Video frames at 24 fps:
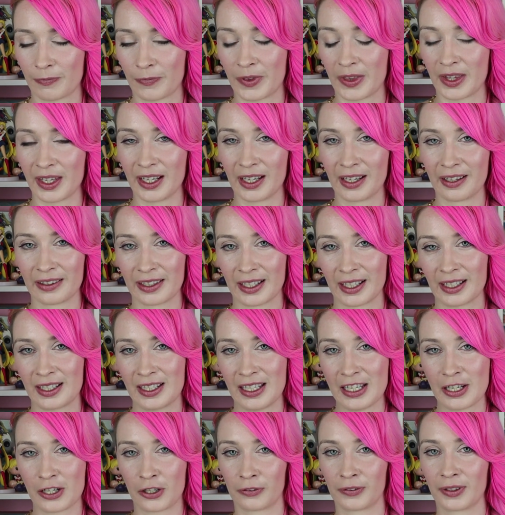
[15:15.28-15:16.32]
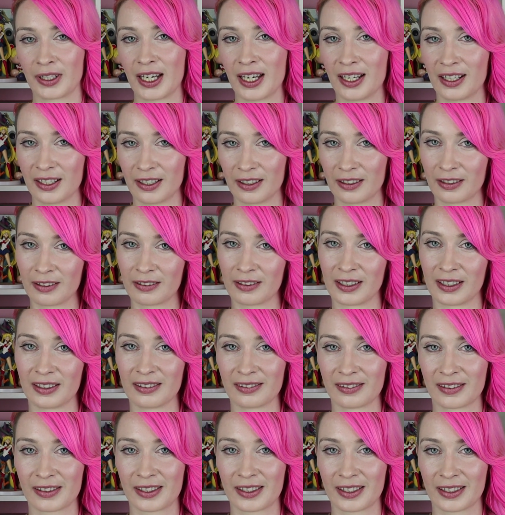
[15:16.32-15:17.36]
thing that he created
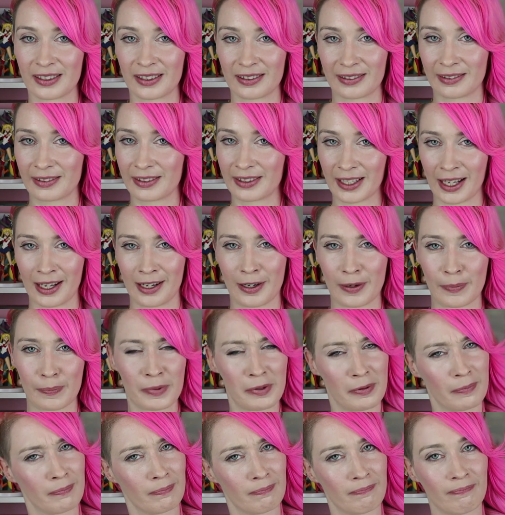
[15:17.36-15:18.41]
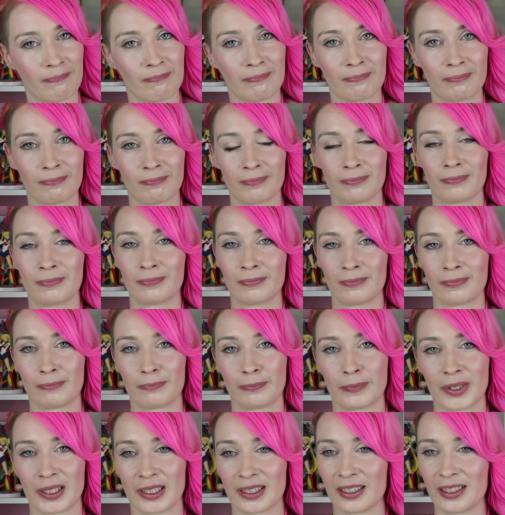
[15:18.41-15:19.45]
and set up.
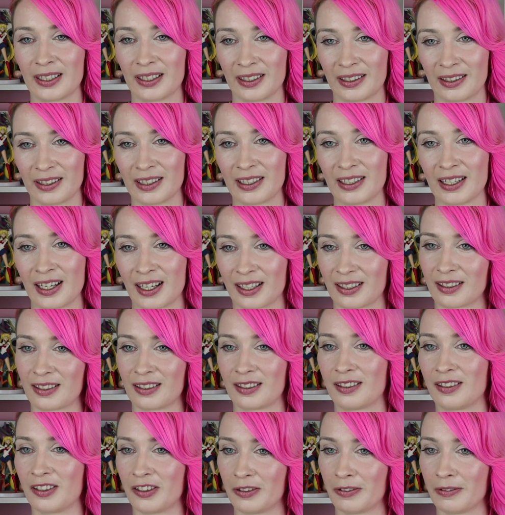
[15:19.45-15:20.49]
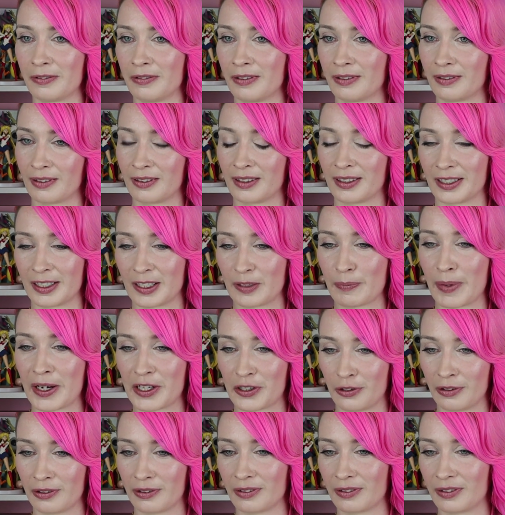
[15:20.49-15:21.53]
But he had to do the
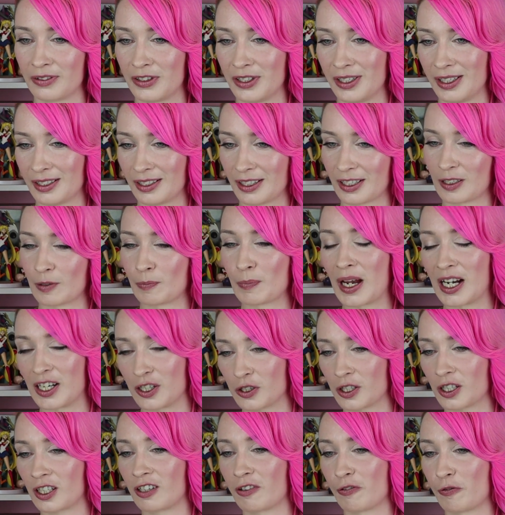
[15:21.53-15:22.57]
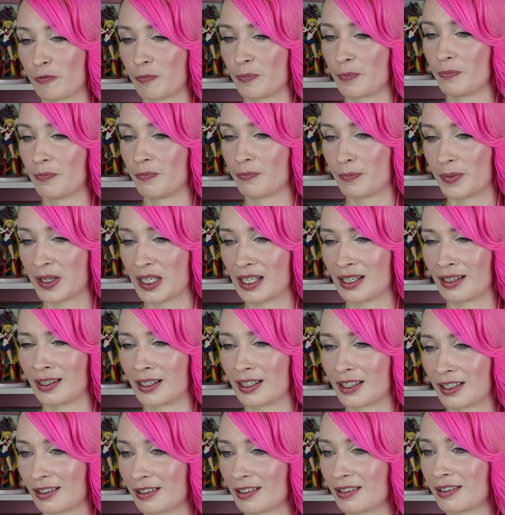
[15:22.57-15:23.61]
special Jesus magic of being
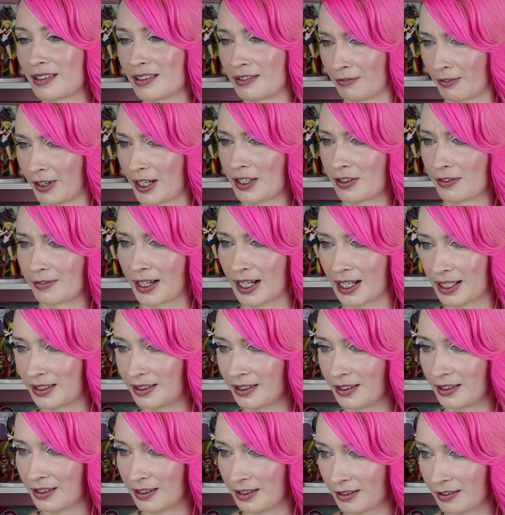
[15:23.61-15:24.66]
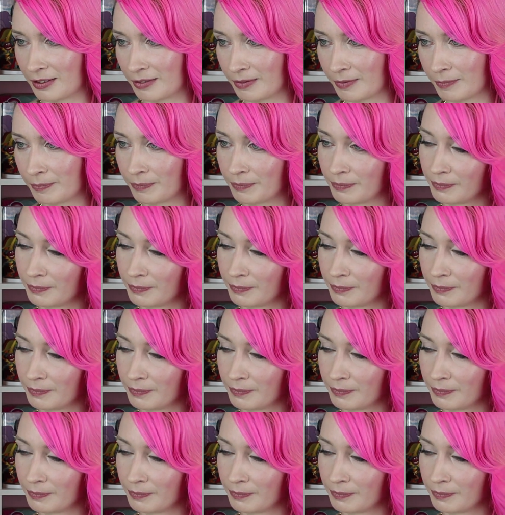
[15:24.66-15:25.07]
killed and resurrected too.